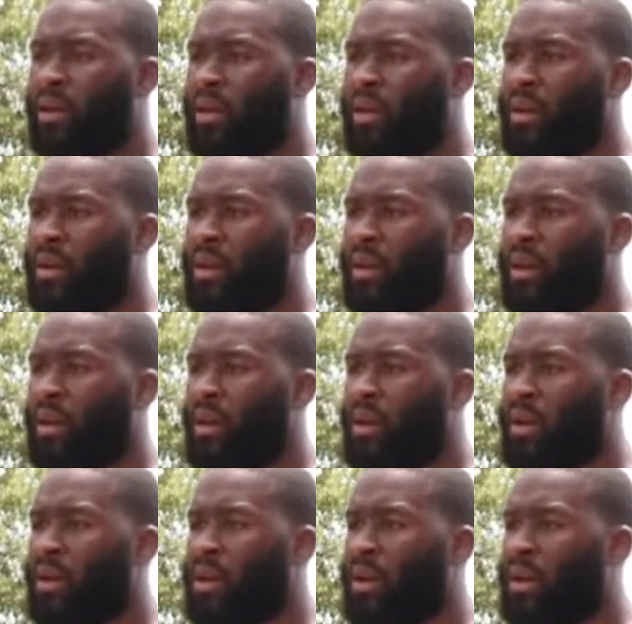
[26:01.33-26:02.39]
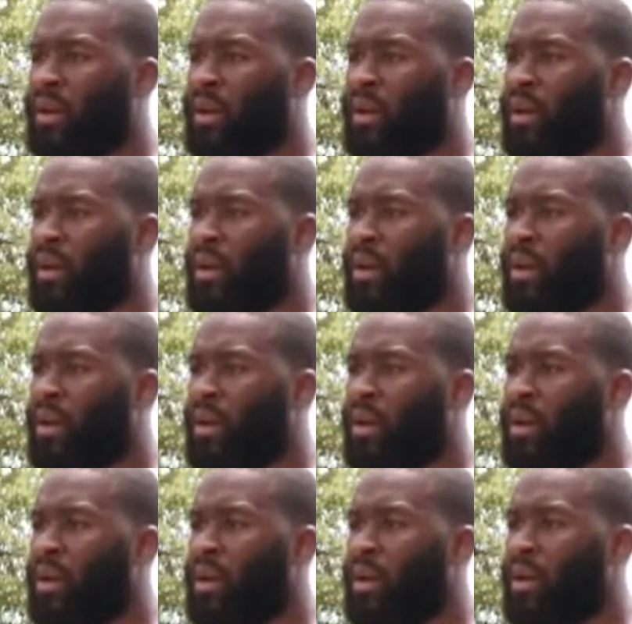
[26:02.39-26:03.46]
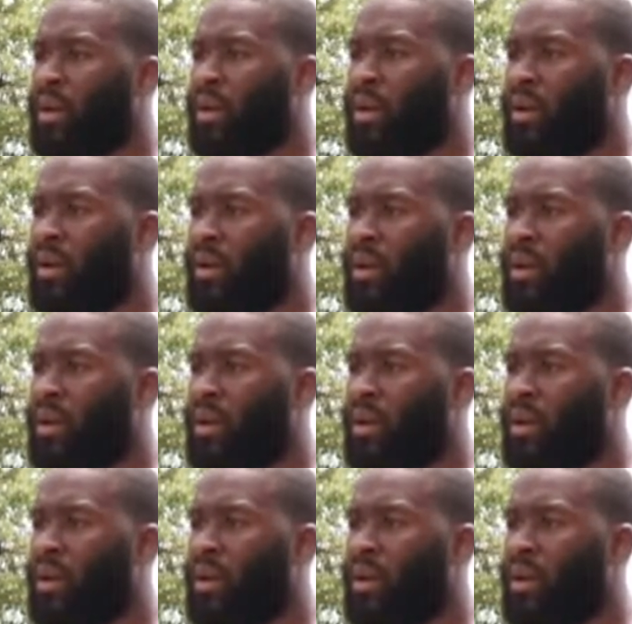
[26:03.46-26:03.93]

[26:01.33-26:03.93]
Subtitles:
(not speaking)